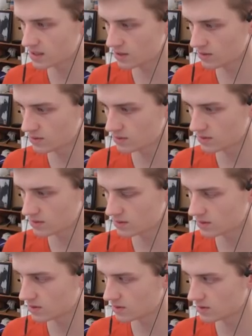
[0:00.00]
No?
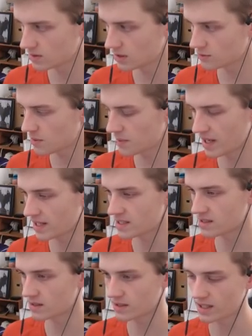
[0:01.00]
It's maybe
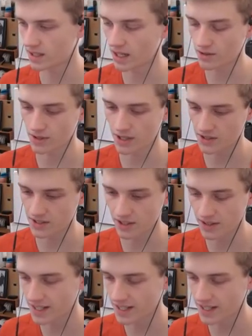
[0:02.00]
eighty? Okay, I don't, I don't know.